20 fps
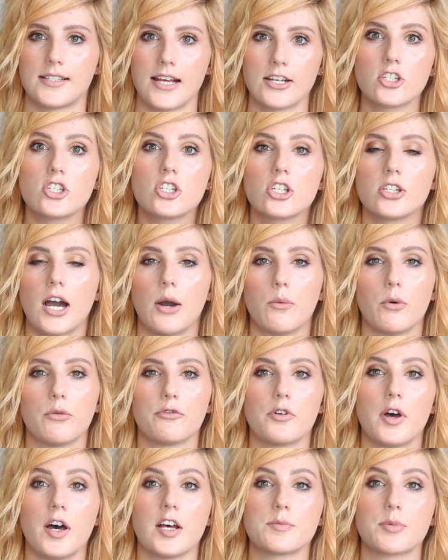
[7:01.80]
said to do that
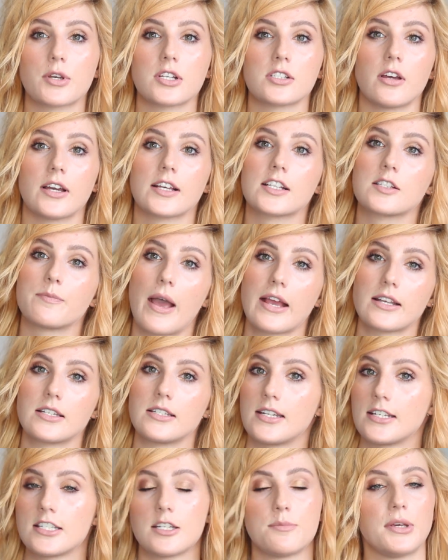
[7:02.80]
one first because I
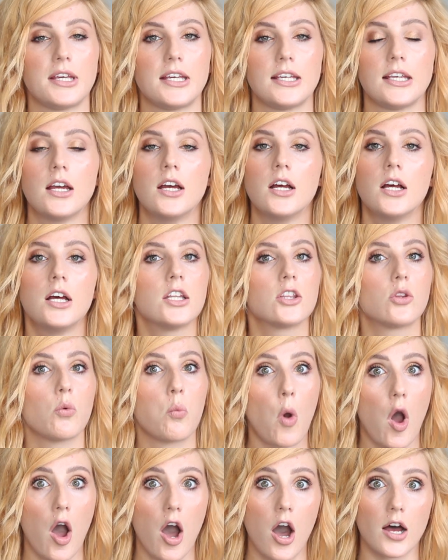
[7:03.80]
expected it to be the
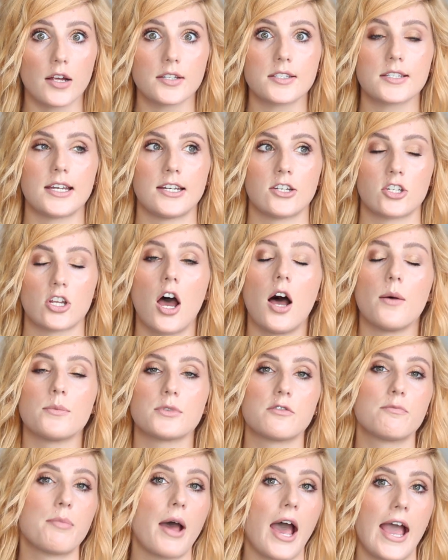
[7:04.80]
worst in
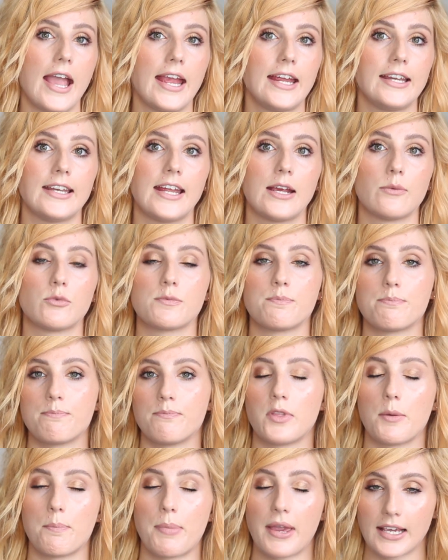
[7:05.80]
terms of pain. It was
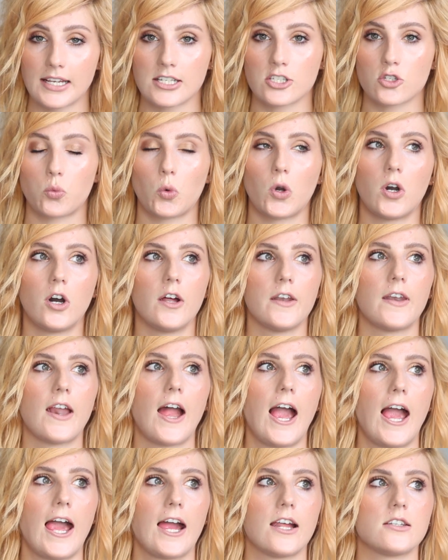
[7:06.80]
the biggest one,
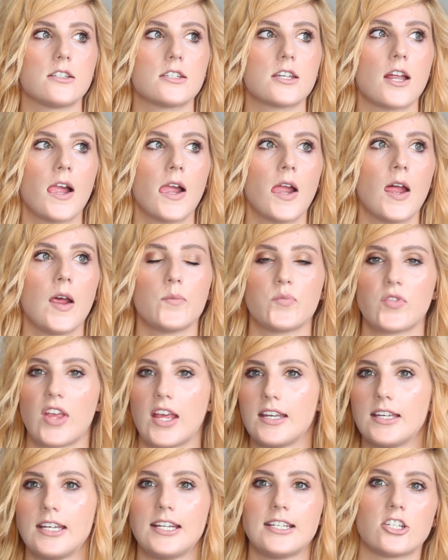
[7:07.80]
and
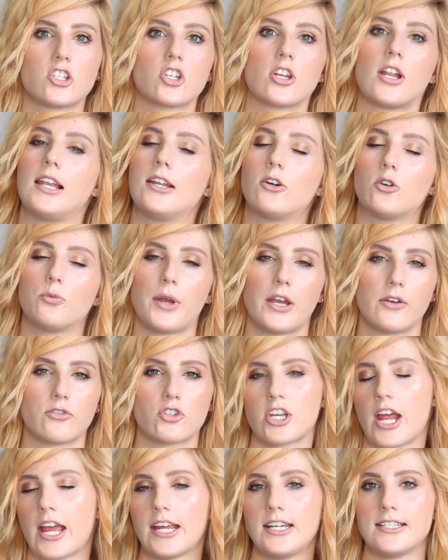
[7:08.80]
it needed a little bit of
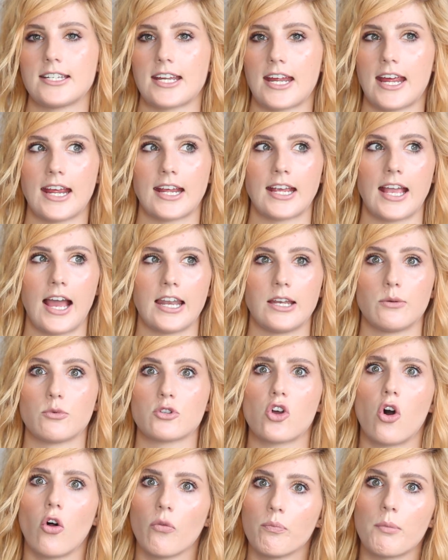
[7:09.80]
shading, and it
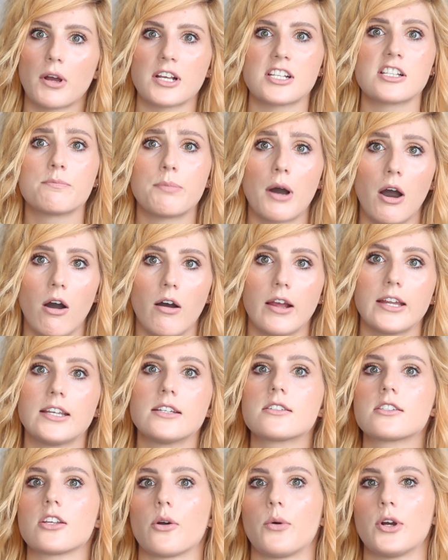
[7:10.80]
was on my
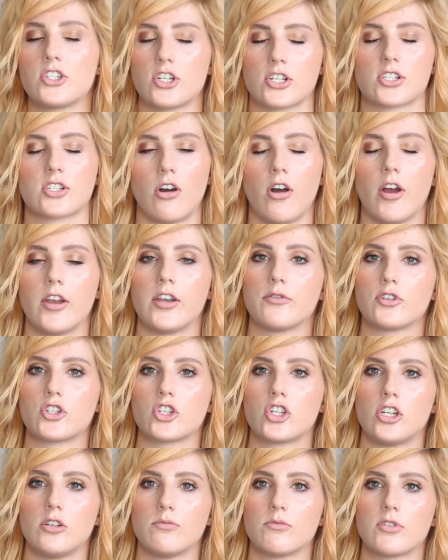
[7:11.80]
spine, so I just kind of
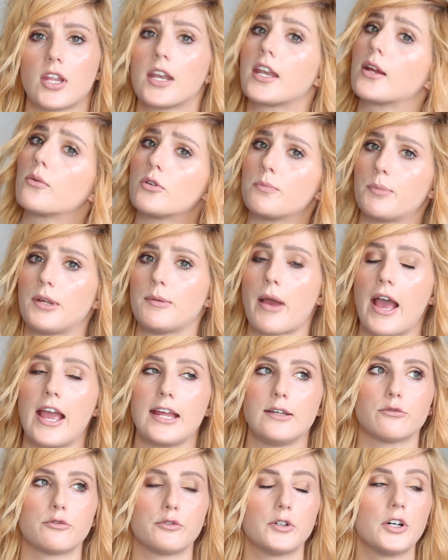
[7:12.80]
assumed that it would be
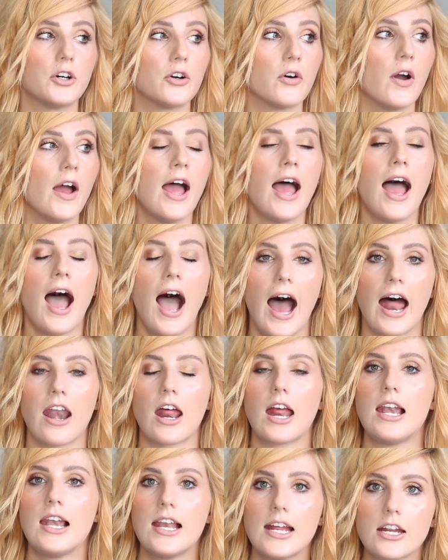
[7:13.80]
painful. And
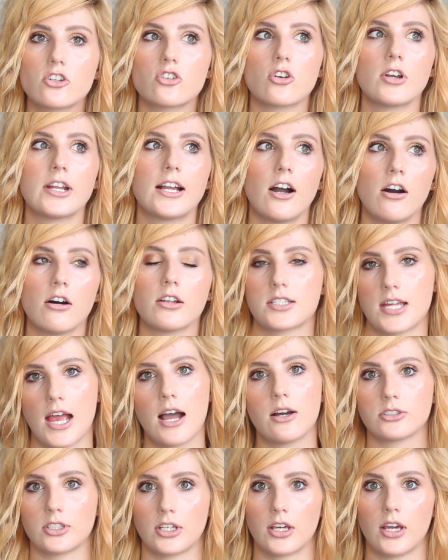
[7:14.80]
I literally can't
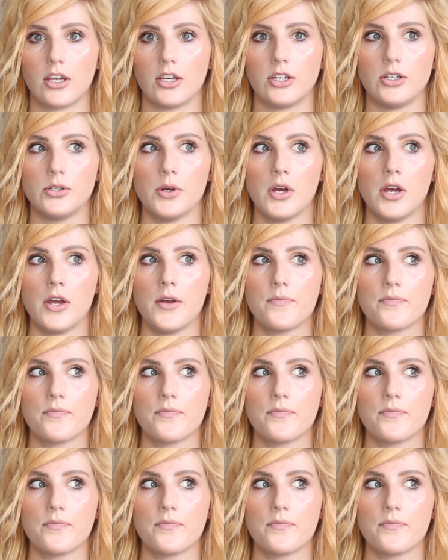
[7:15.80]
tell you,